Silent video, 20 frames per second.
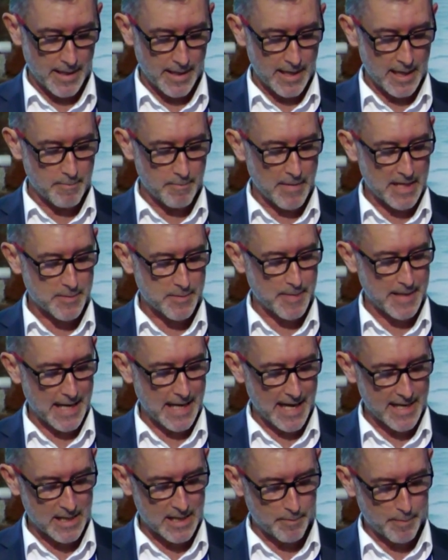It must be
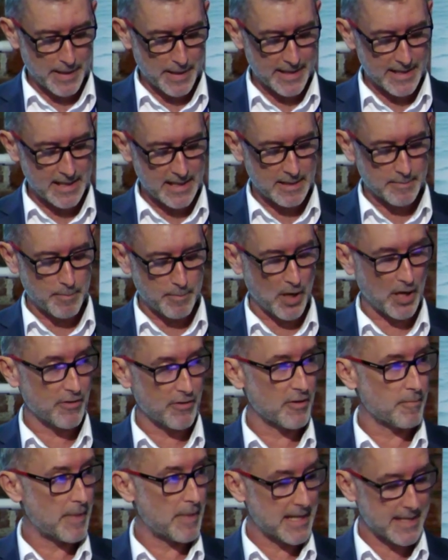underpinned by a
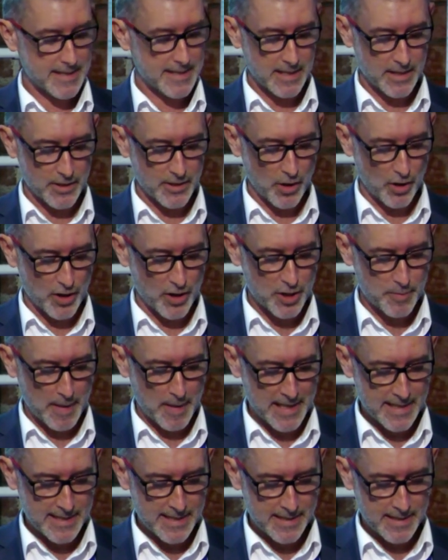robust knowledge
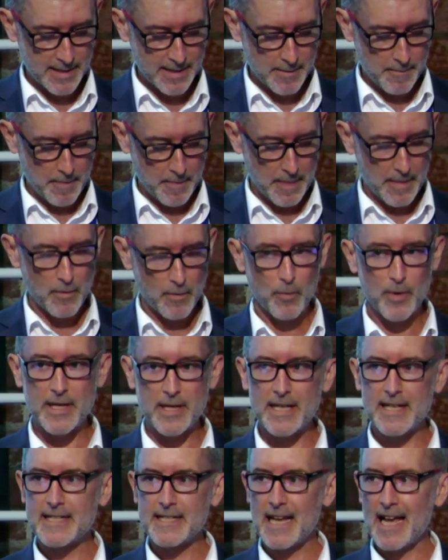base. We
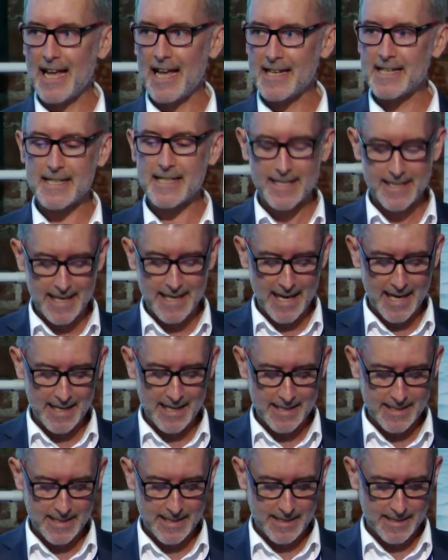need to
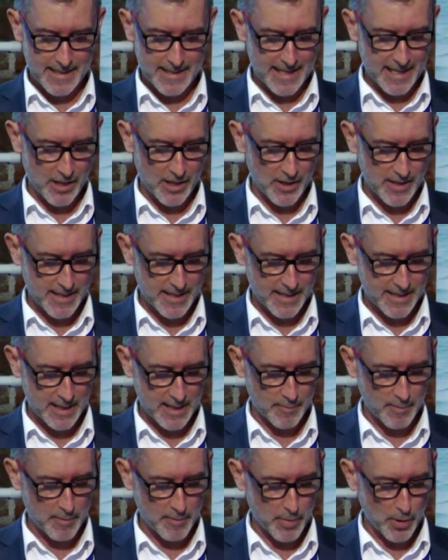understand the
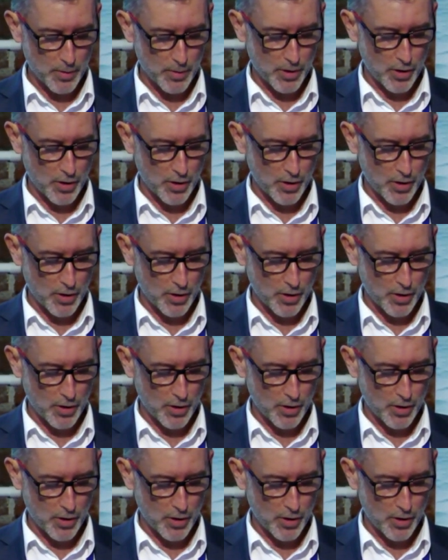ecosystem the blue